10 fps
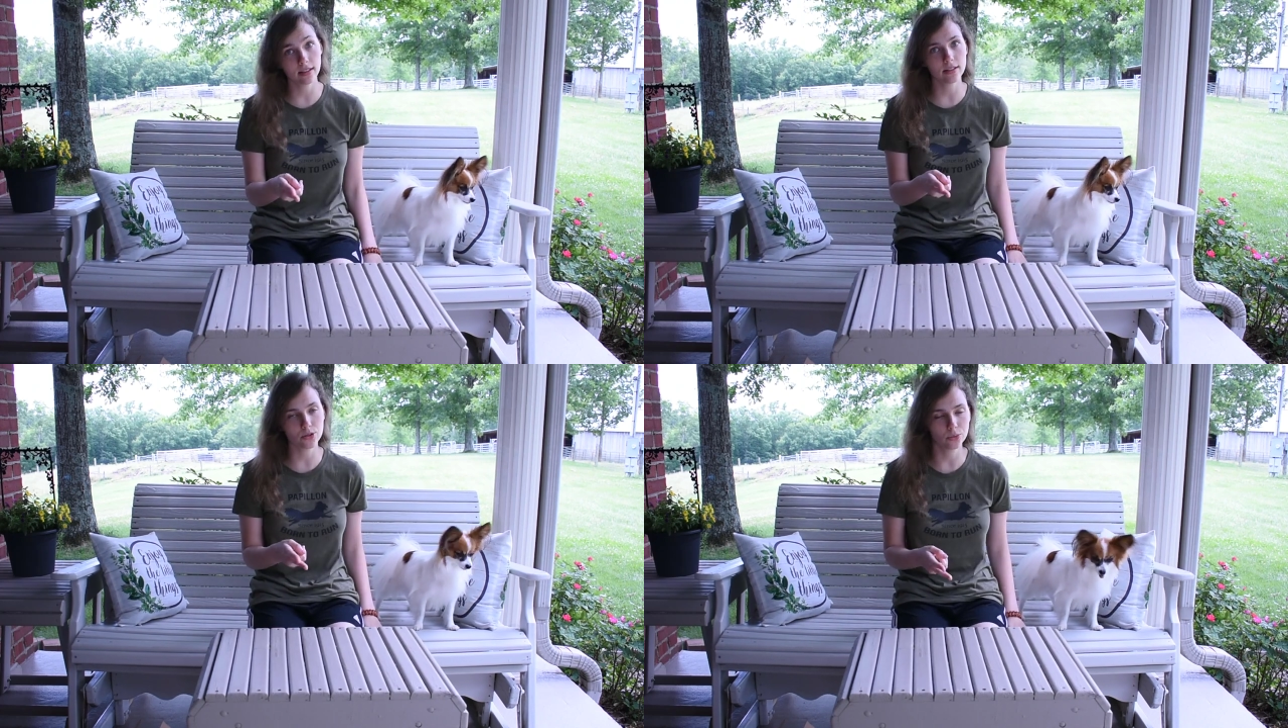
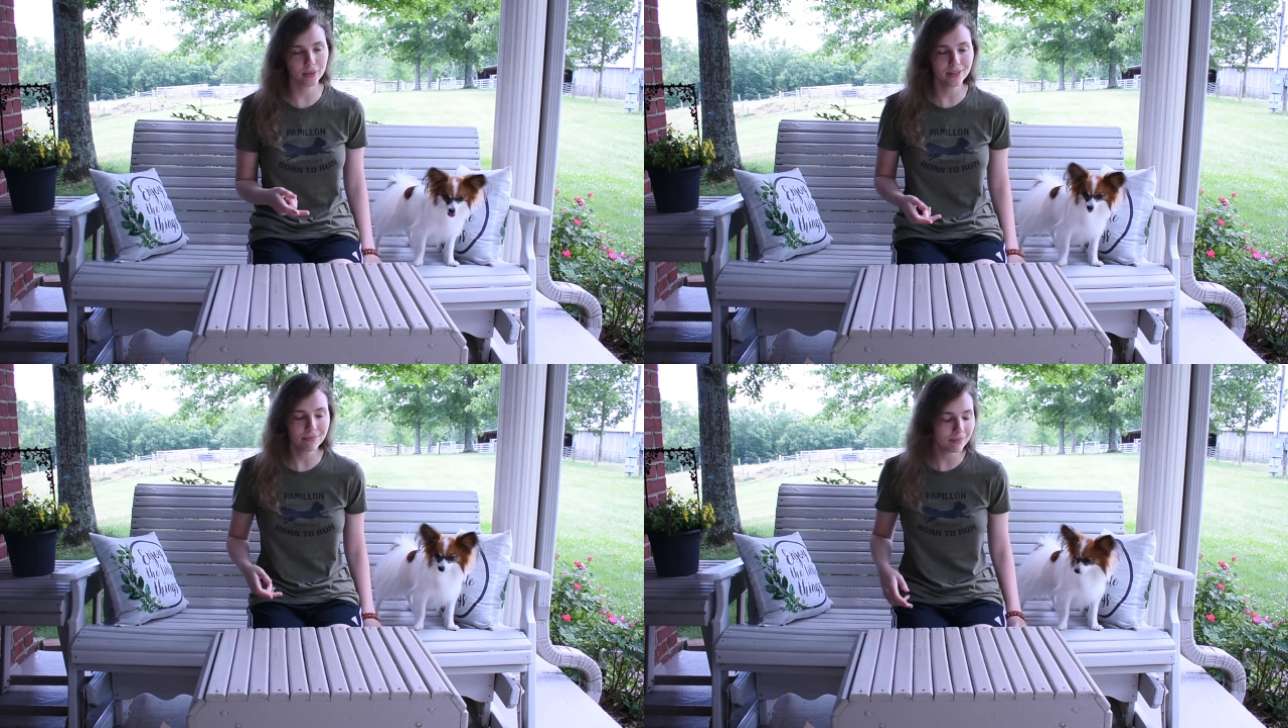things
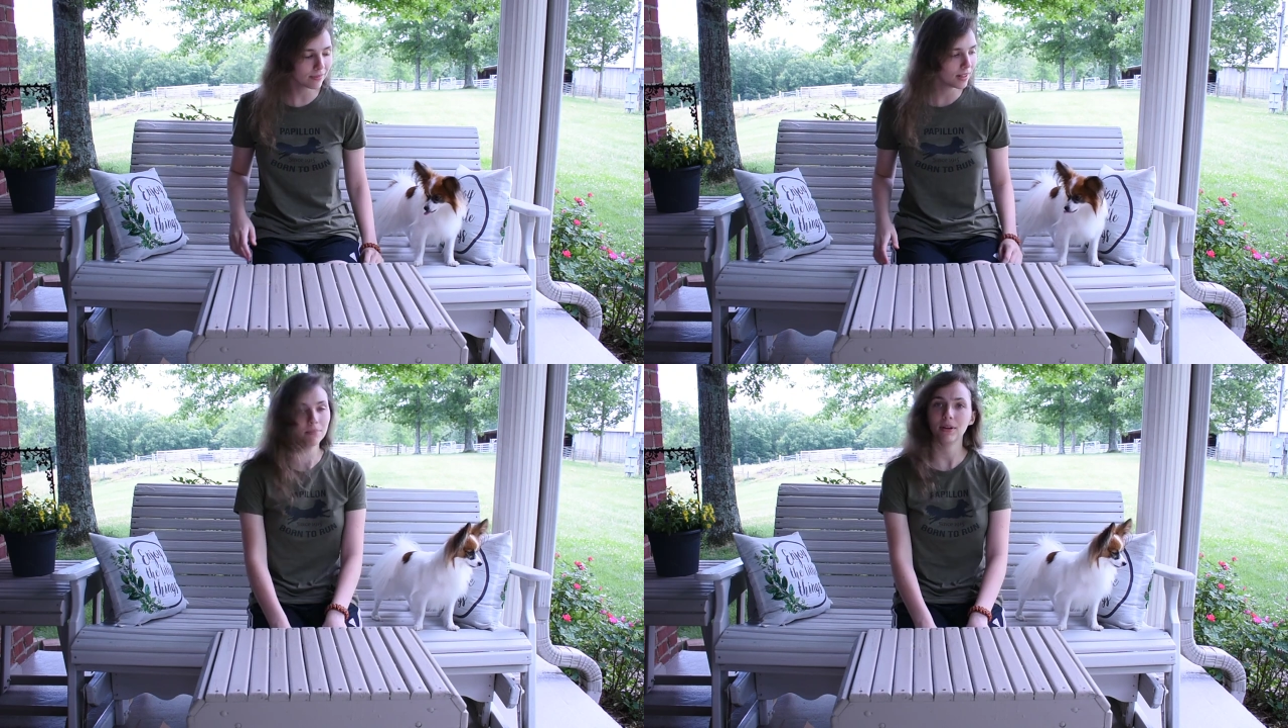open.
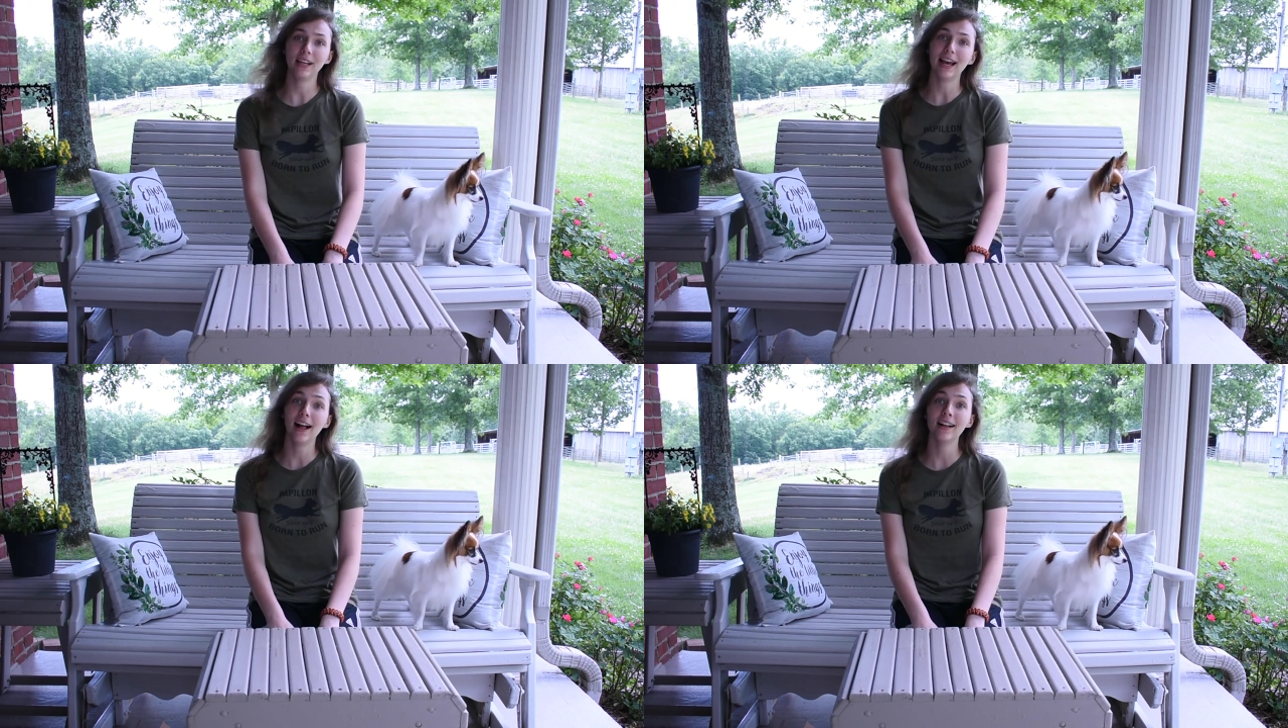But
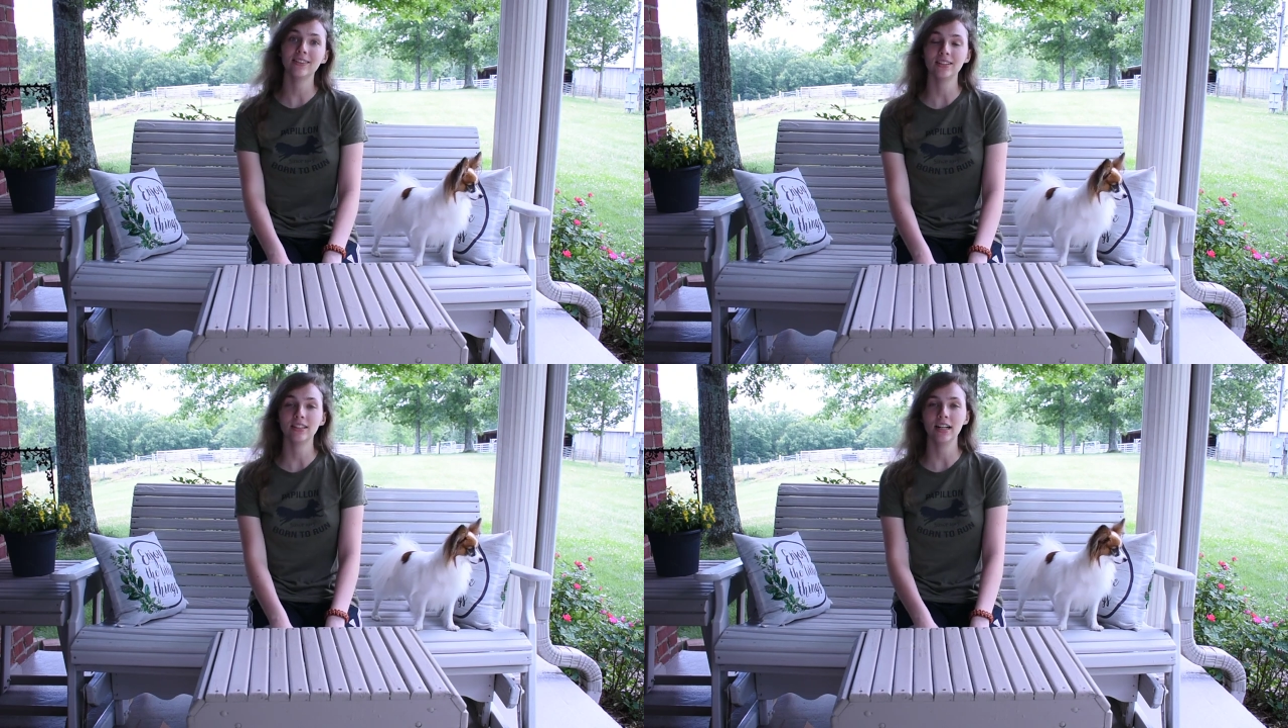yeah,
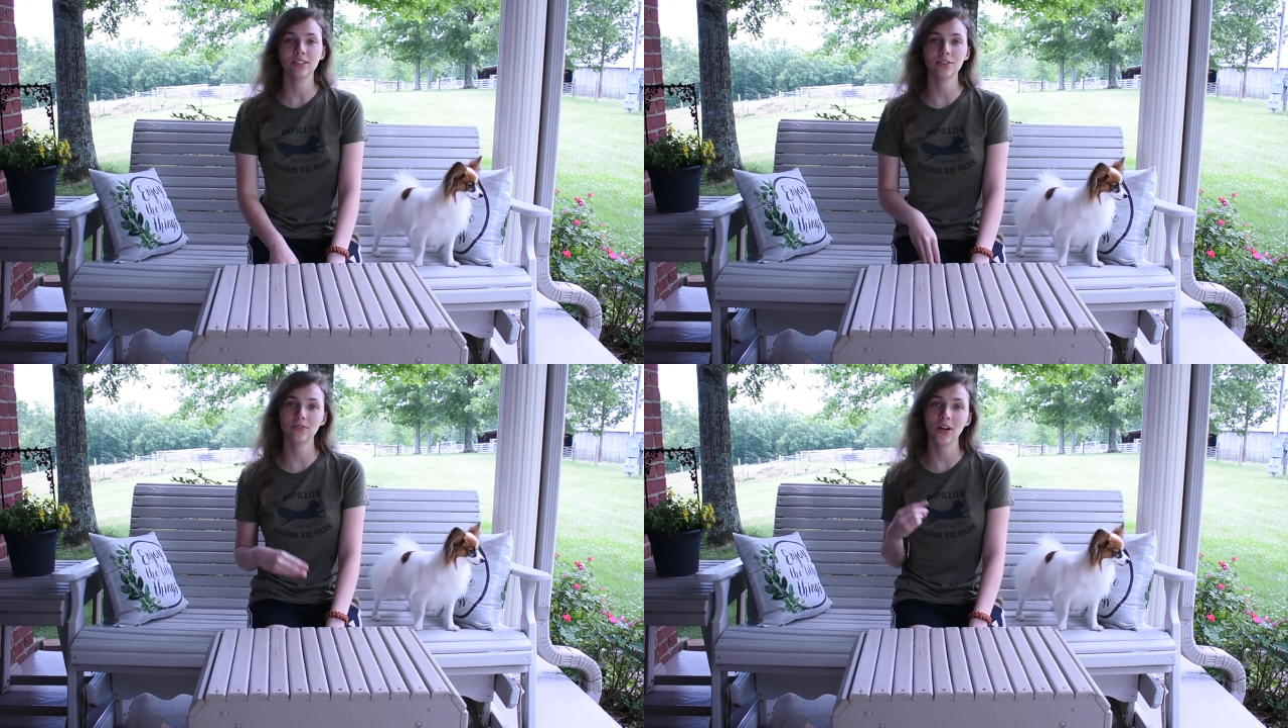I'll,
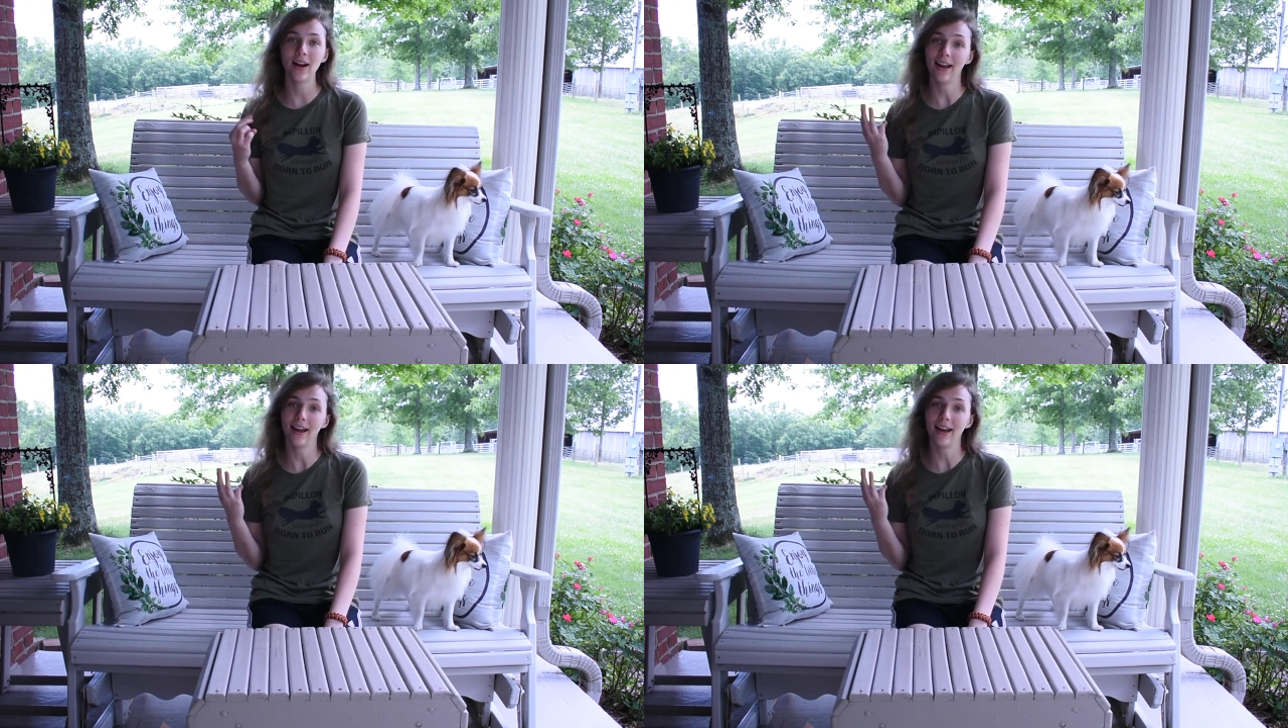so far I